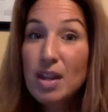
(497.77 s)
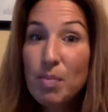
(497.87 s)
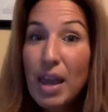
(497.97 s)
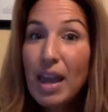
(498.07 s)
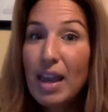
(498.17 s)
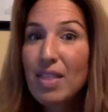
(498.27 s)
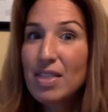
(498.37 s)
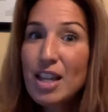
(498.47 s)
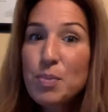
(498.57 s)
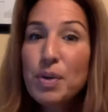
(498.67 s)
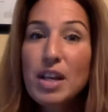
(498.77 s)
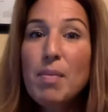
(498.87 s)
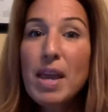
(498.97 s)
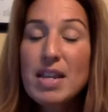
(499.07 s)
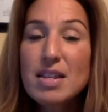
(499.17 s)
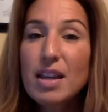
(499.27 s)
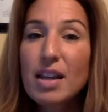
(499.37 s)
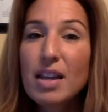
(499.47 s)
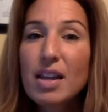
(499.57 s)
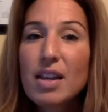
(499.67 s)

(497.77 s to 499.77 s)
in me. That's pretty amazing.